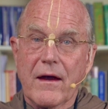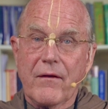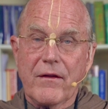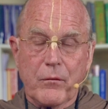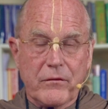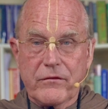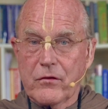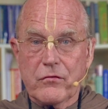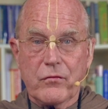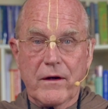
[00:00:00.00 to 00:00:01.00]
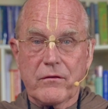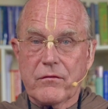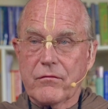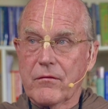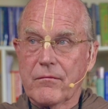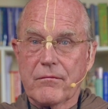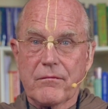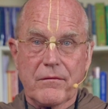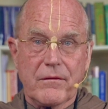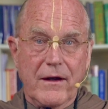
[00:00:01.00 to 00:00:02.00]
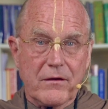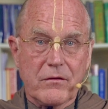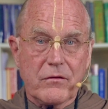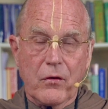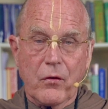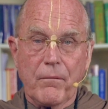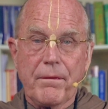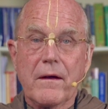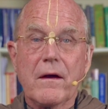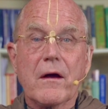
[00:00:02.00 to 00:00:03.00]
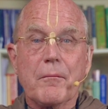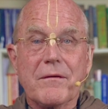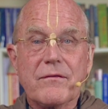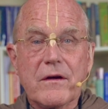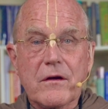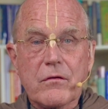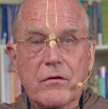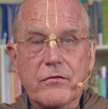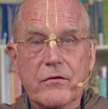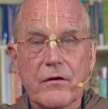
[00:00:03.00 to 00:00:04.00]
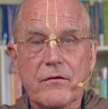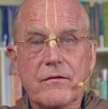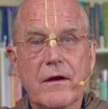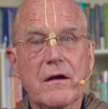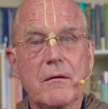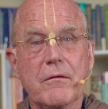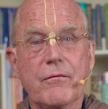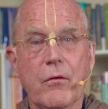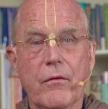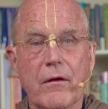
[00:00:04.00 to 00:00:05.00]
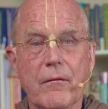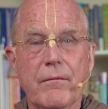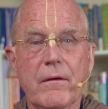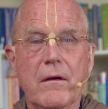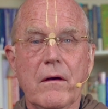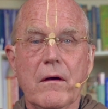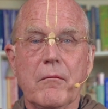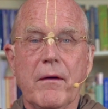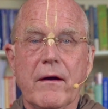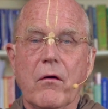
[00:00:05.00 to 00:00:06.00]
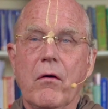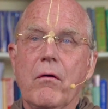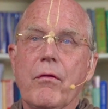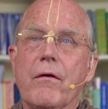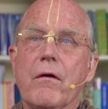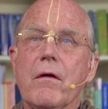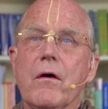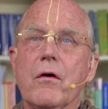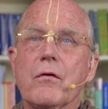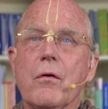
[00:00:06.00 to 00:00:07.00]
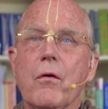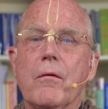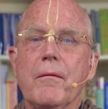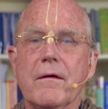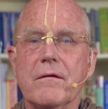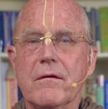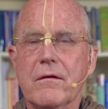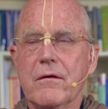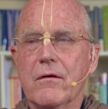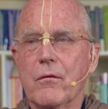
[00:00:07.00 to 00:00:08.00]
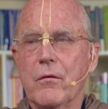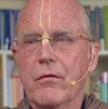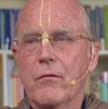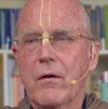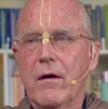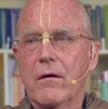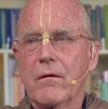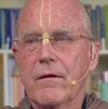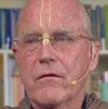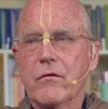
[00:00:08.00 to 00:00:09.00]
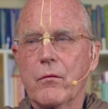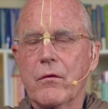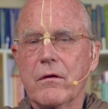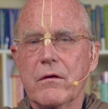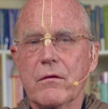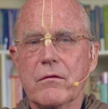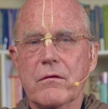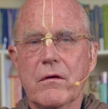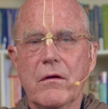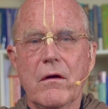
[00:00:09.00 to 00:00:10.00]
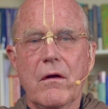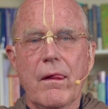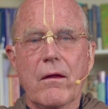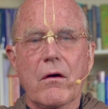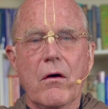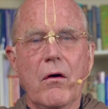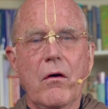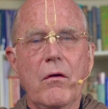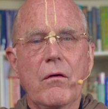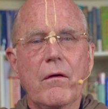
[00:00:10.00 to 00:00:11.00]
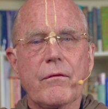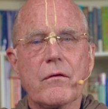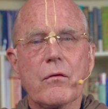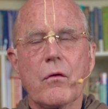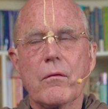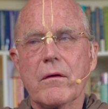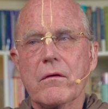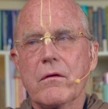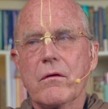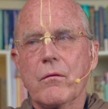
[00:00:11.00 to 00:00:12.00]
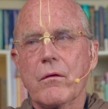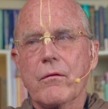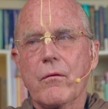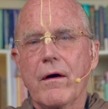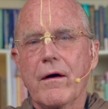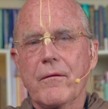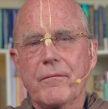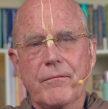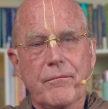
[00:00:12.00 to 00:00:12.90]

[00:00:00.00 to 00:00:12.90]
and they were still drenched from head to toe. But seeing Krishna standing before them made all the torment worthwhile. That's the word he used. All the torment worthwhile.